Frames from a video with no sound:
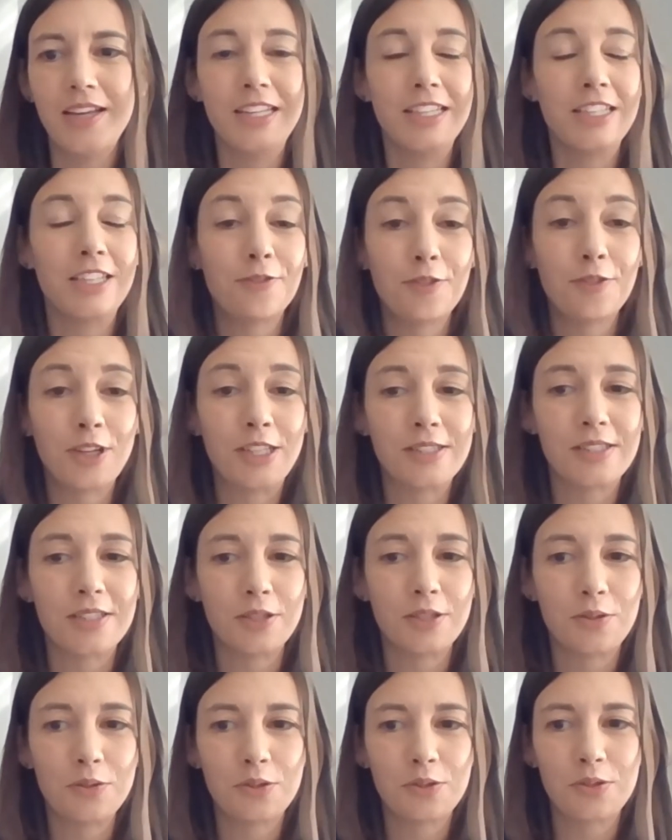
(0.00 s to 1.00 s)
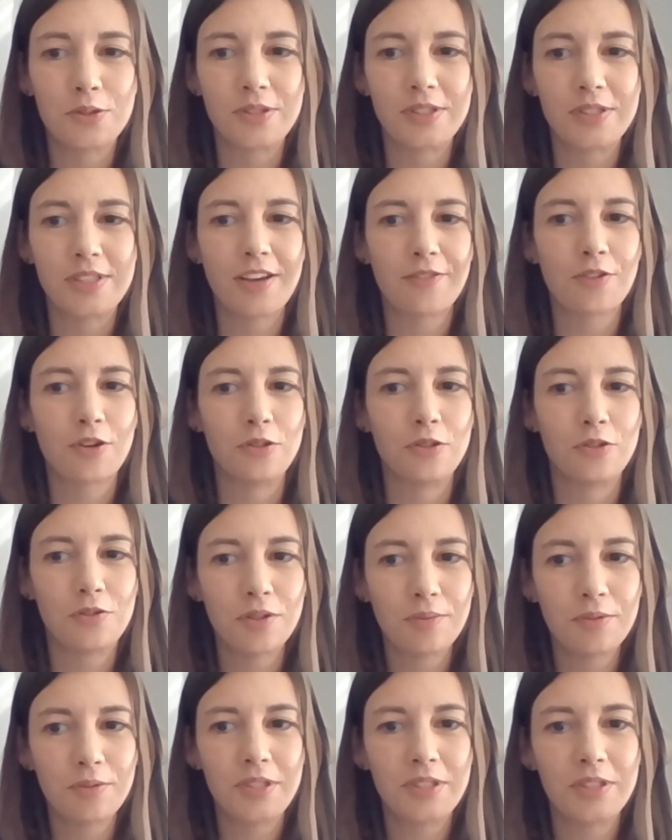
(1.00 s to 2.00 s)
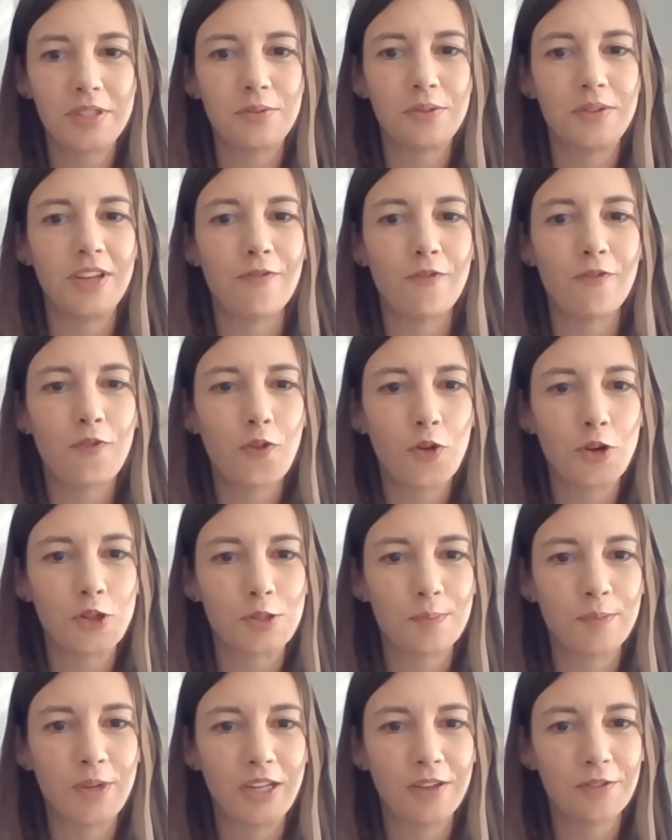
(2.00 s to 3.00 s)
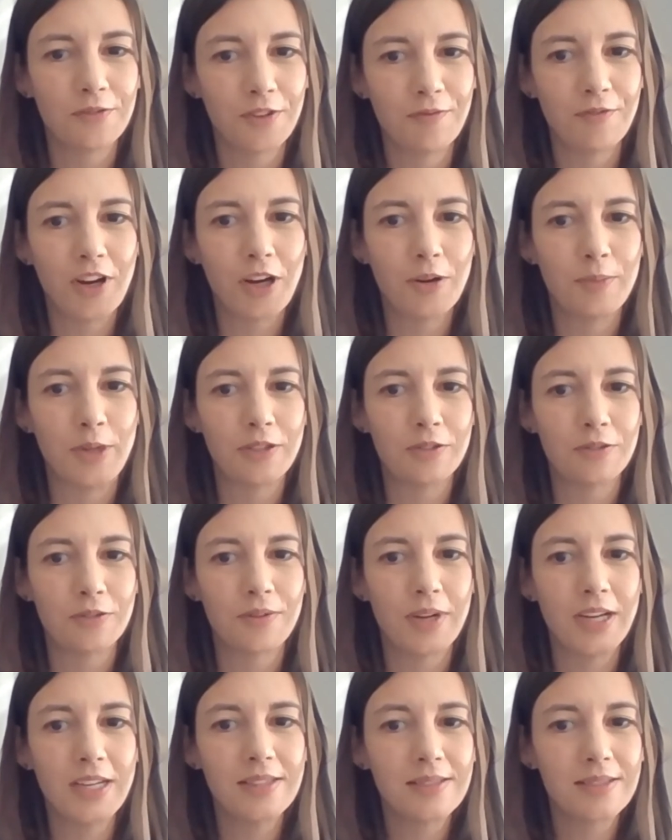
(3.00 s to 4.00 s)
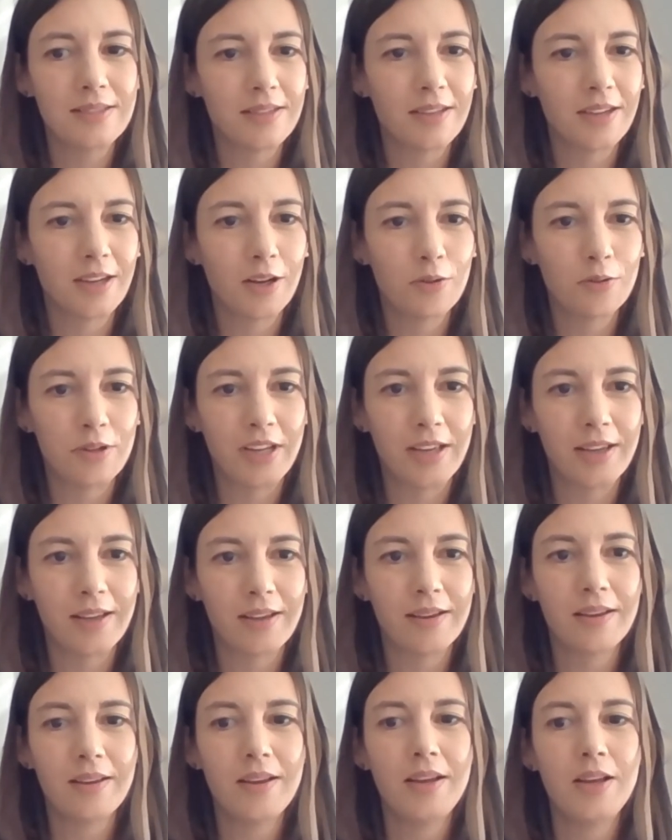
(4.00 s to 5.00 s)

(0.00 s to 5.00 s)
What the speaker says: different institutions have contributed to the enforcement of environmental rights, including